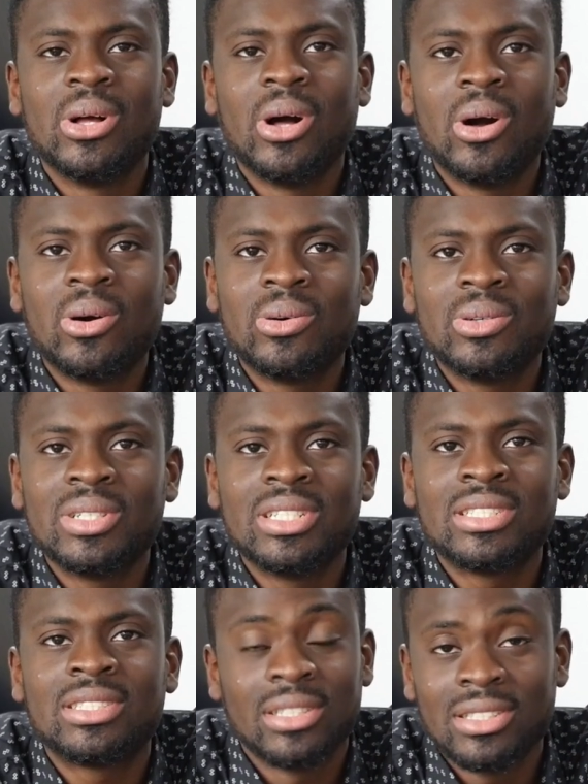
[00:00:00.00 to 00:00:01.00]

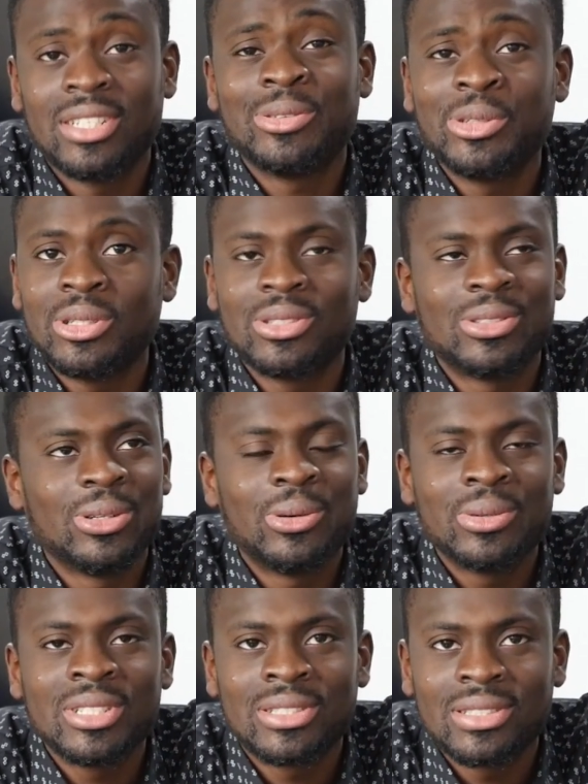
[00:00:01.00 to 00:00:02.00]
They were
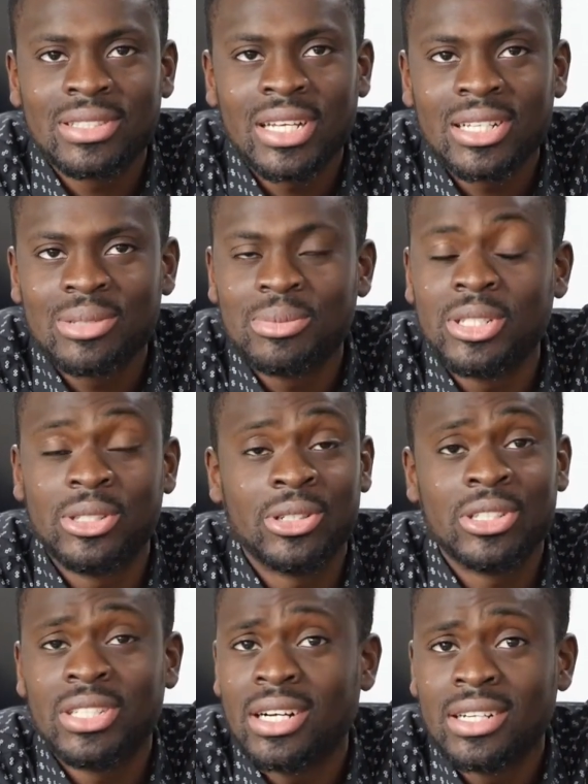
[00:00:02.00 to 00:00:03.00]
always telling me, you're
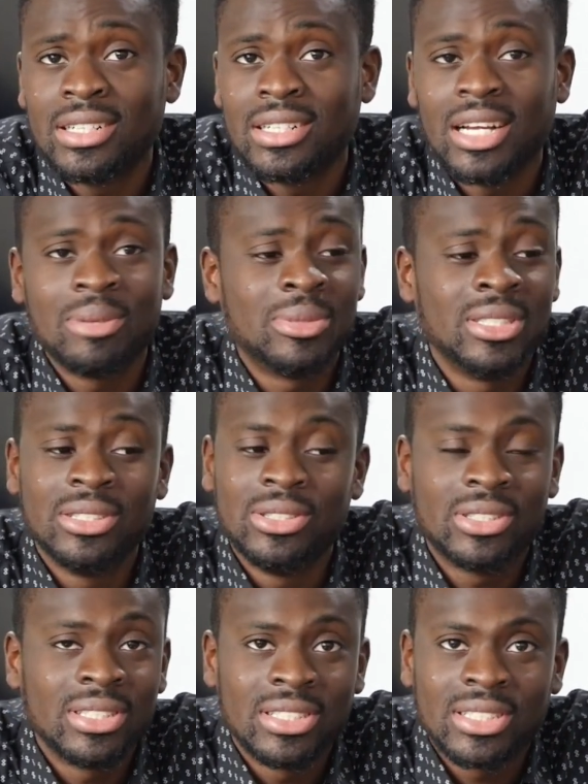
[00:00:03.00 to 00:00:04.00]
young. I mean,
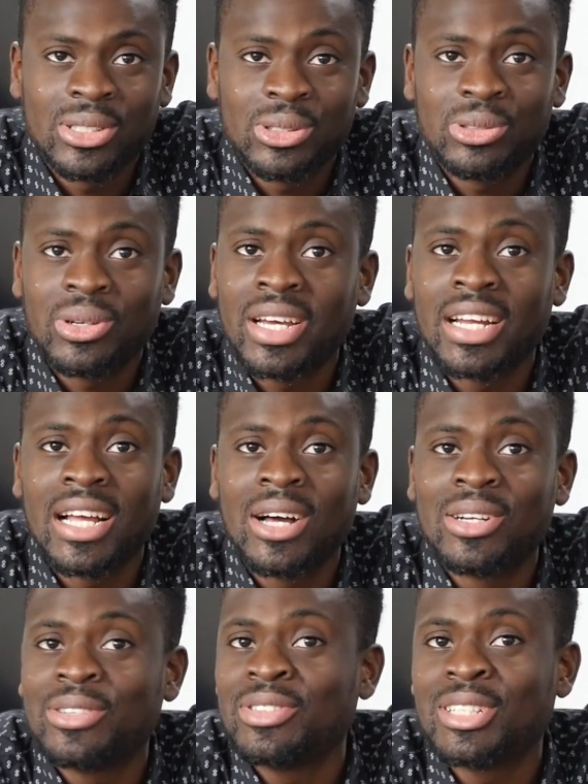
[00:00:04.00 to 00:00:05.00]
you can still try it
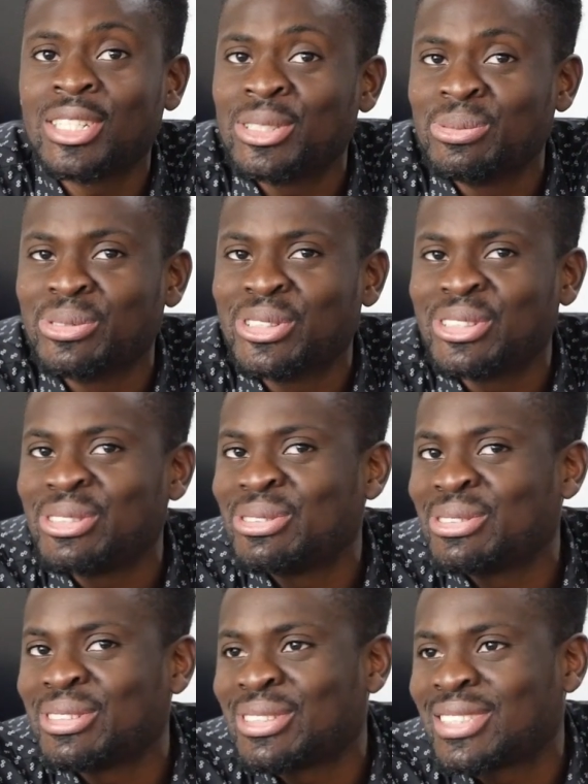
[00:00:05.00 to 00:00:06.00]
out. If it doesn't work,
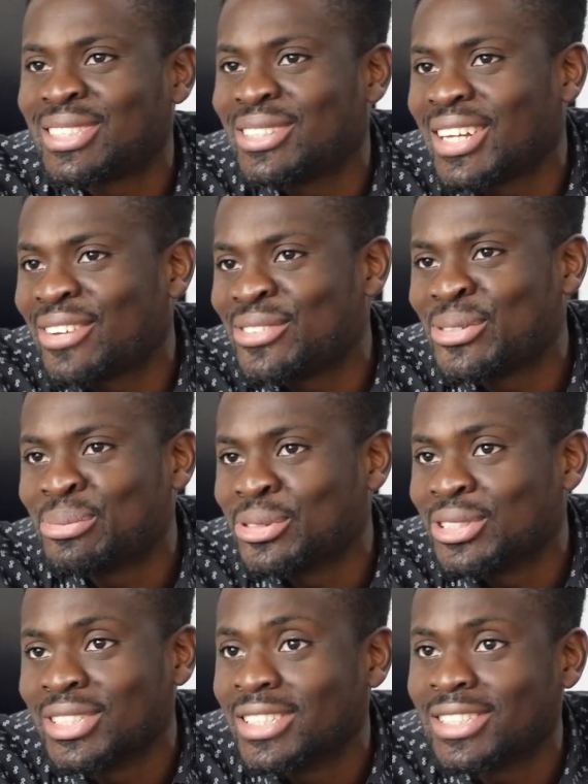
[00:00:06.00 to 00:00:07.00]
you'll still have the
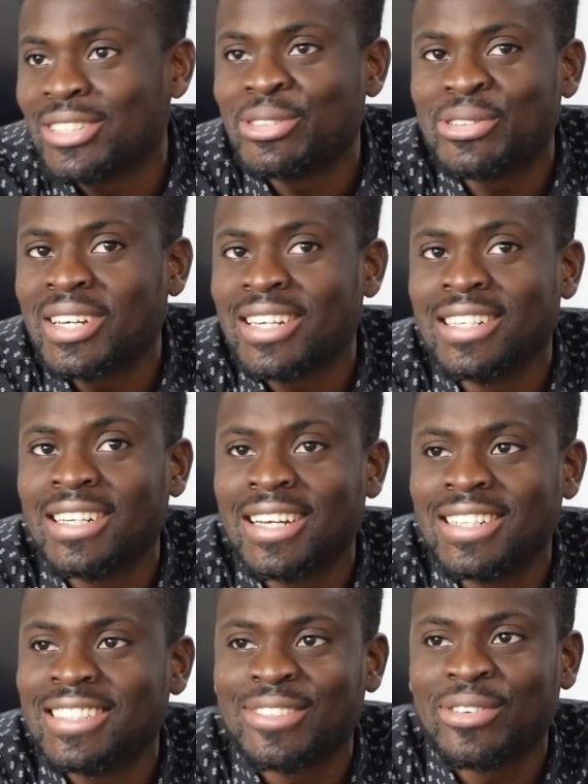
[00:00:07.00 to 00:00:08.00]
opportunity to go get
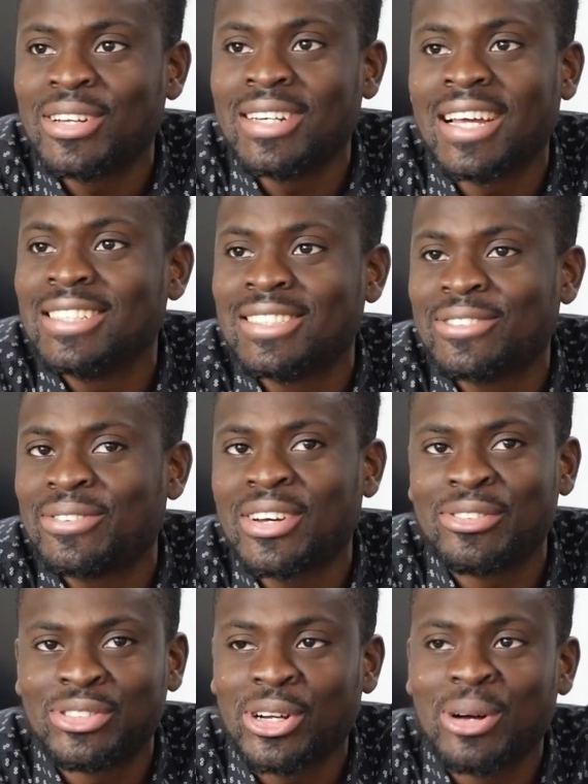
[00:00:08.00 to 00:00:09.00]
a nine to
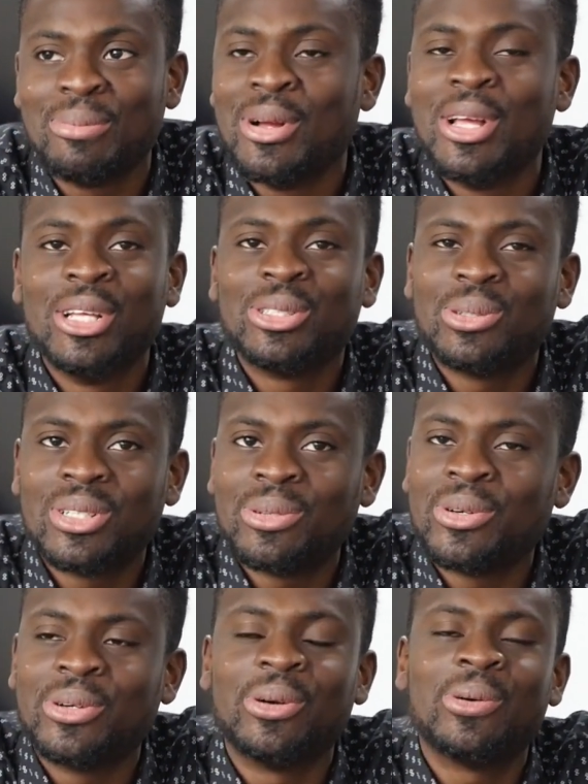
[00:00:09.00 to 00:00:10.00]
five job. So they
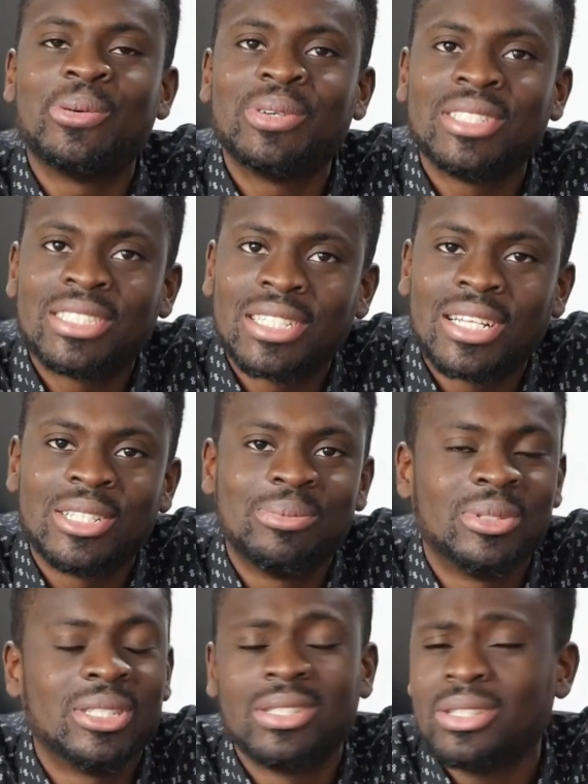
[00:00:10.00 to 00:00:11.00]
were always telling
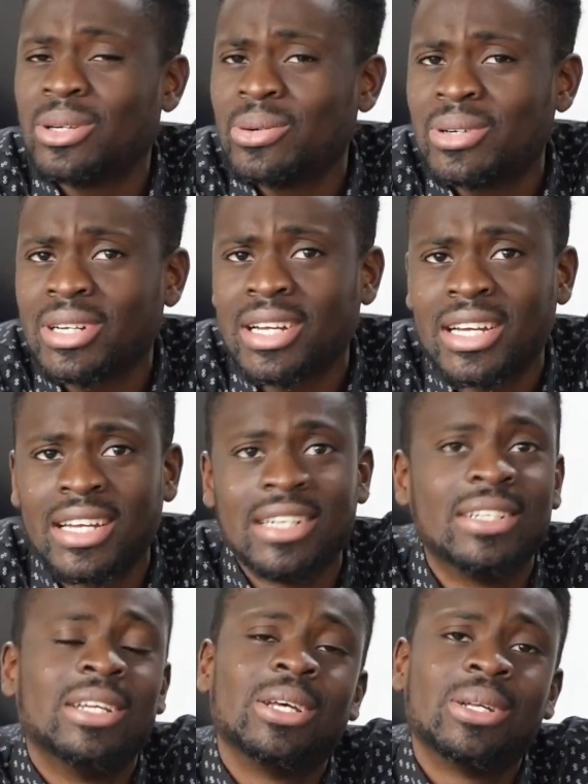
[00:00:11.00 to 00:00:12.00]
me, go ahead.